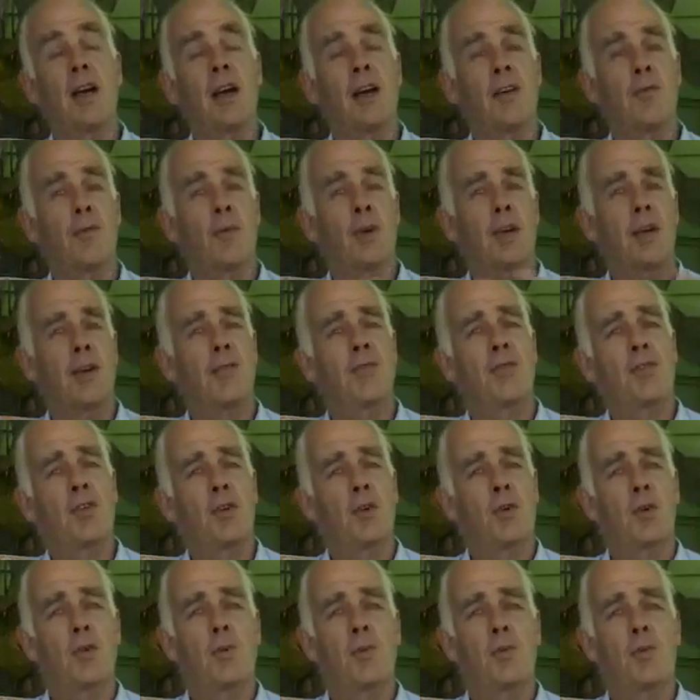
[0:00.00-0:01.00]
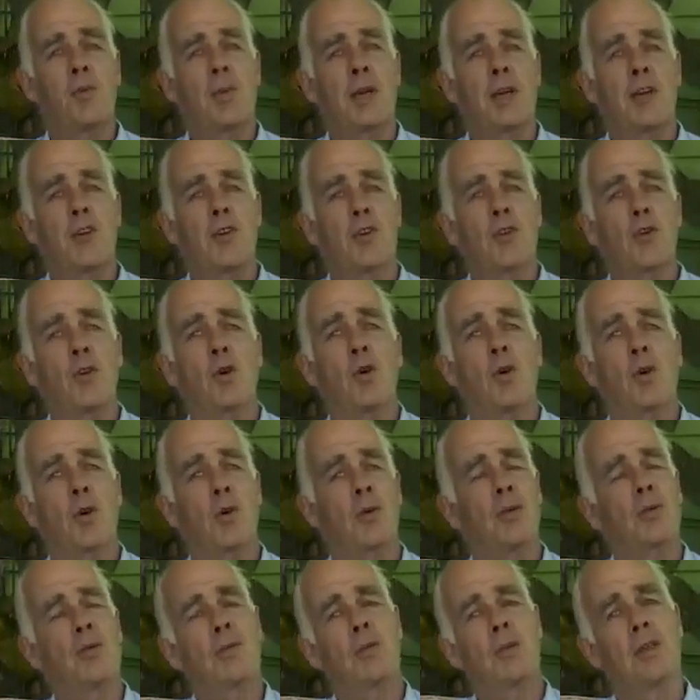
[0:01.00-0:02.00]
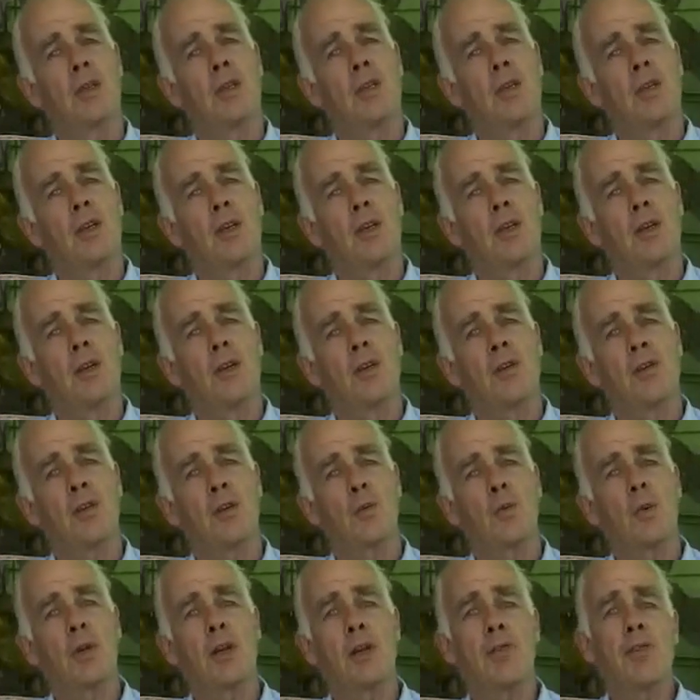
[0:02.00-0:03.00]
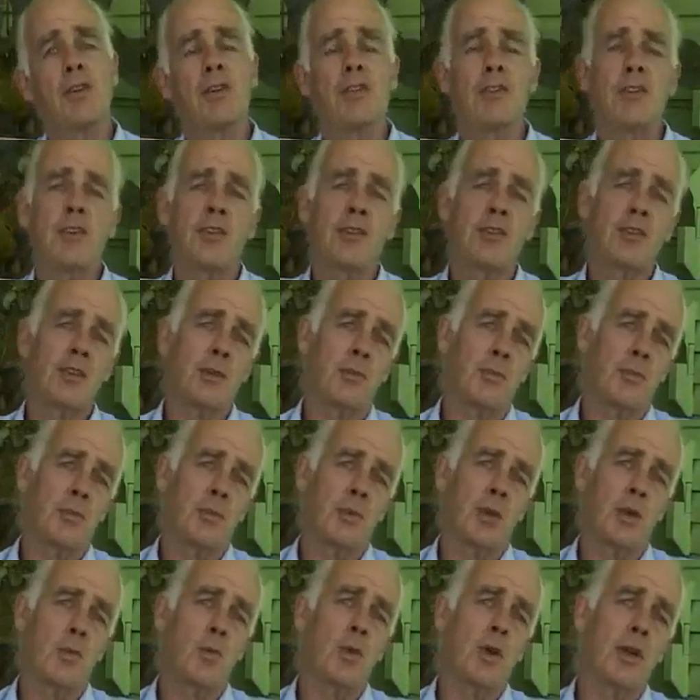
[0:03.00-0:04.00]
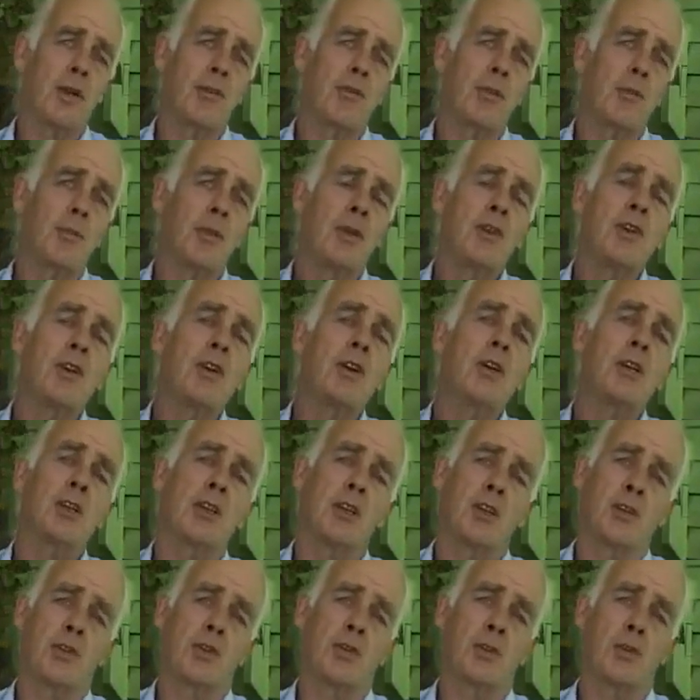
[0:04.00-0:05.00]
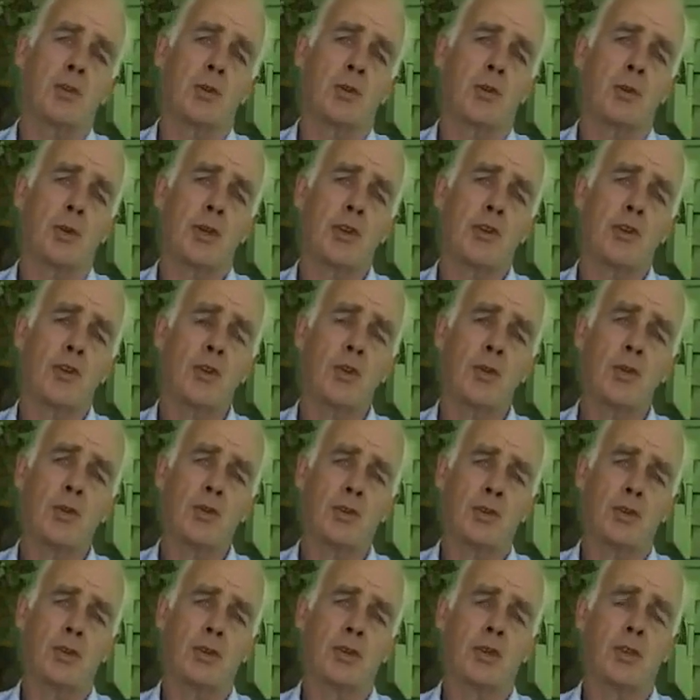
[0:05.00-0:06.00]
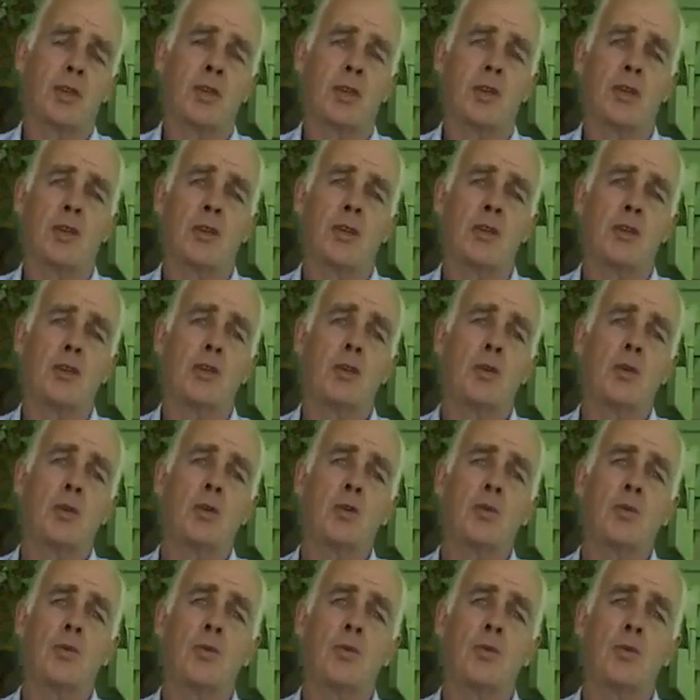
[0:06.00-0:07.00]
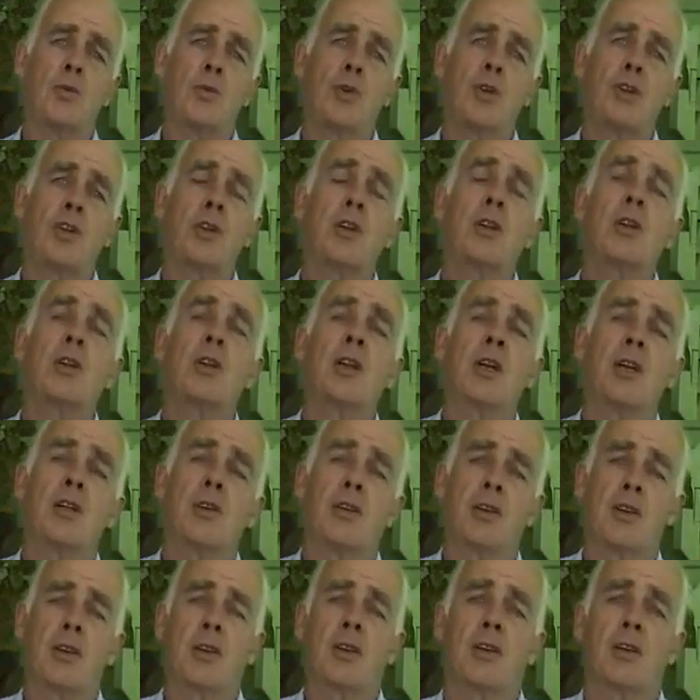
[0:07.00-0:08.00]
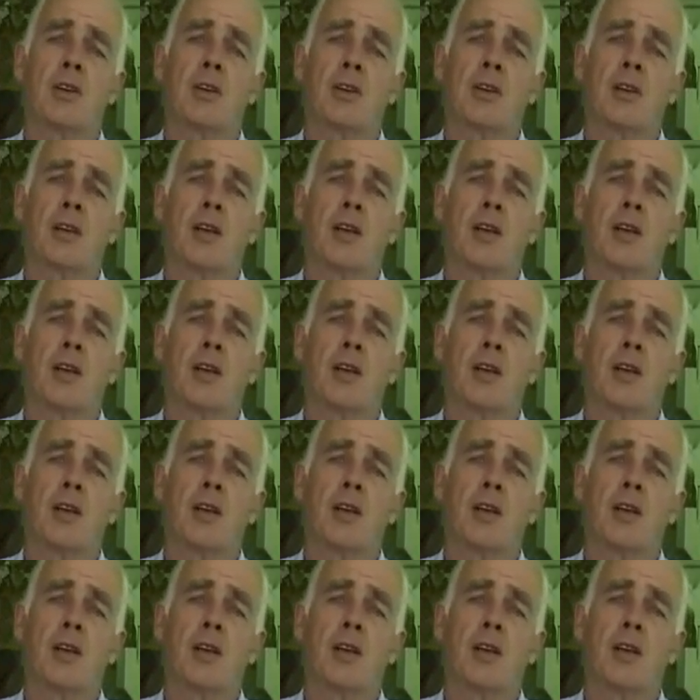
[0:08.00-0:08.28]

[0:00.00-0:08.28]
alive, we have to make sure that whatever system and whatever materials we choose to reticulate it